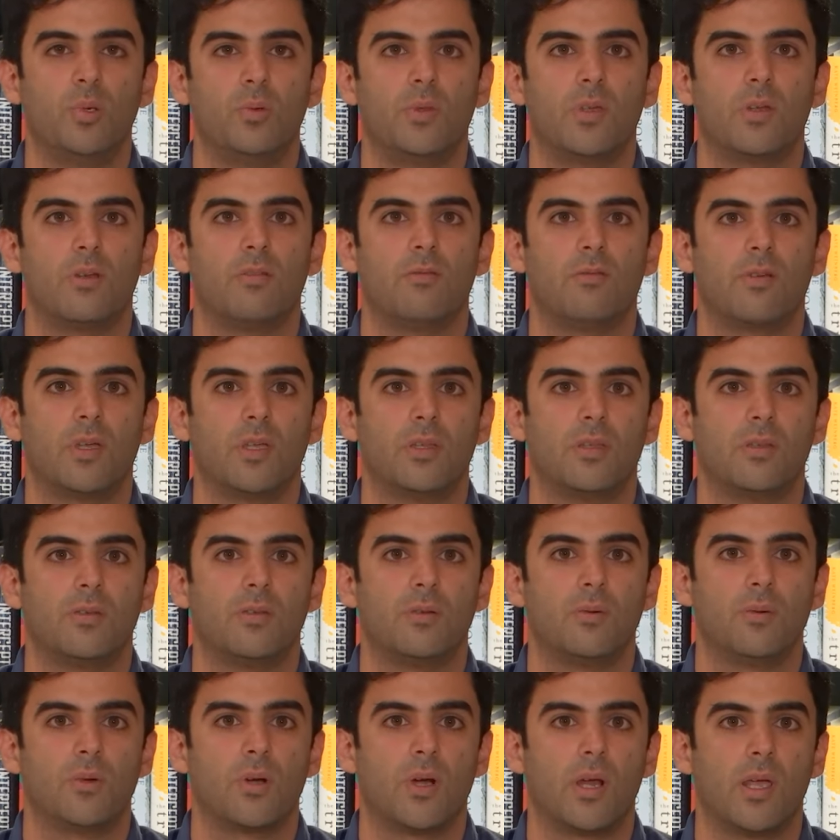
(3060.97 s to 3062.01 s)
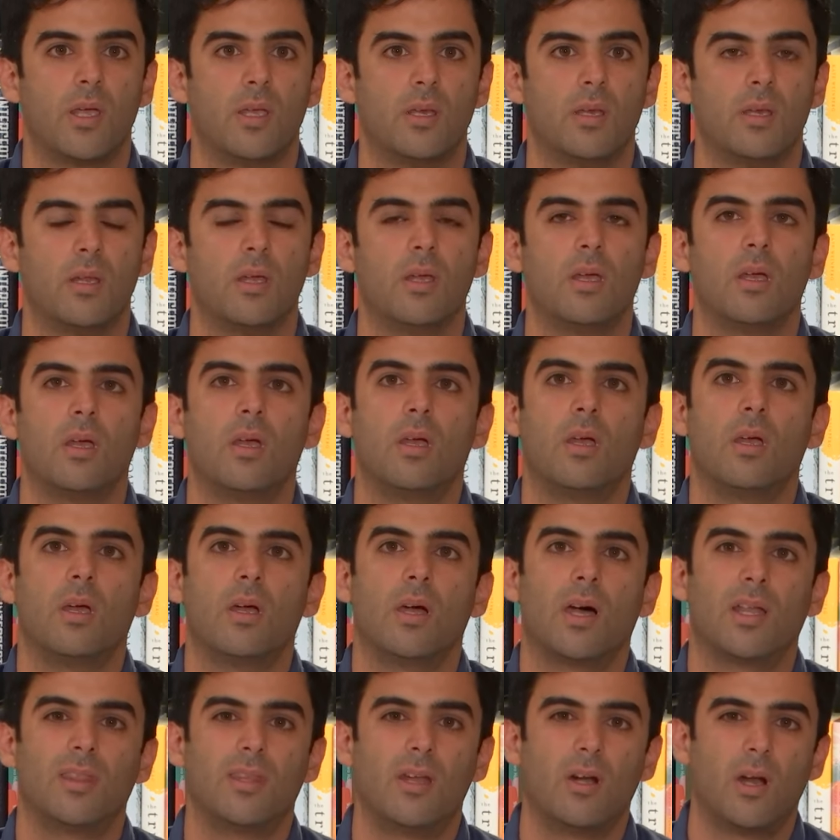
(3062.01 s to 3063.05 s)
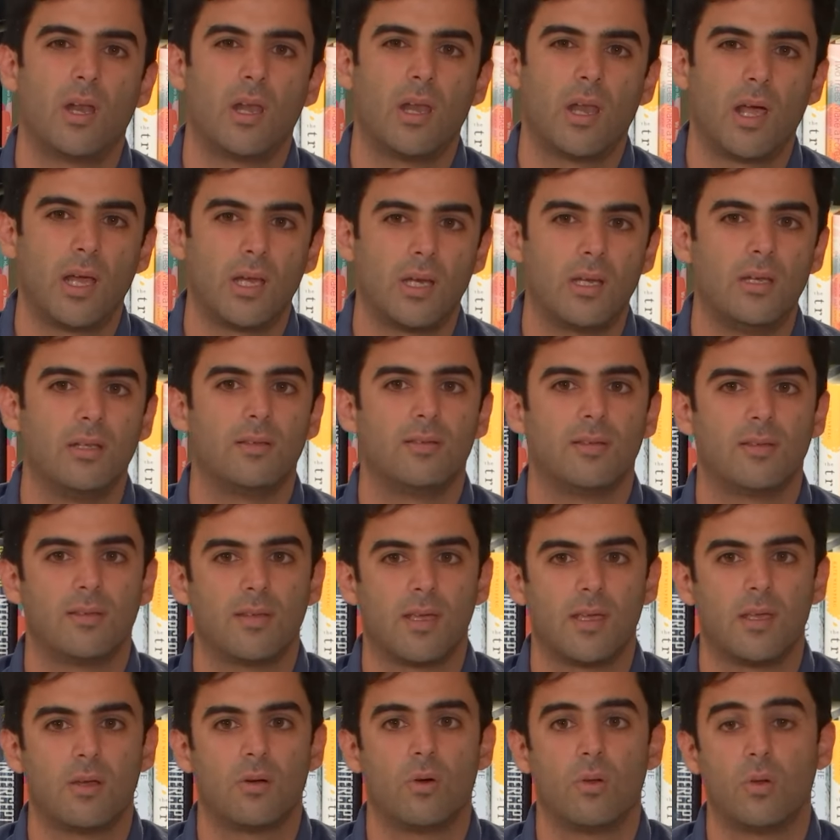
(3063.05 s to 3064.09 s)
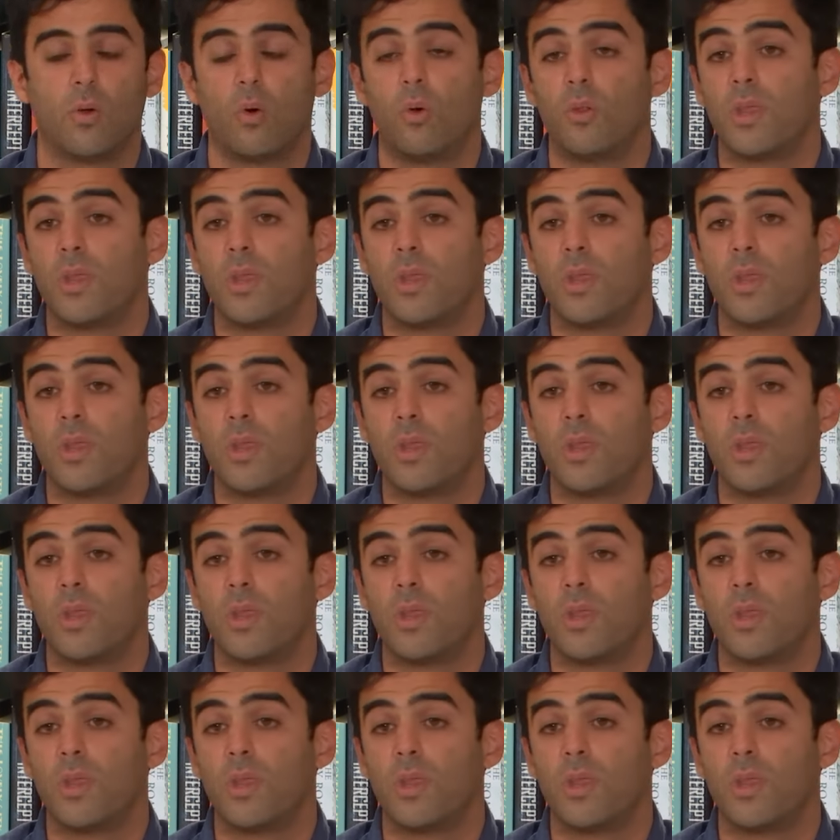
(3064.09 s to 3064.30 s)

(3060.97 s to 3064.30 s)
Putin invaded Ukraine. And they're unlikely to take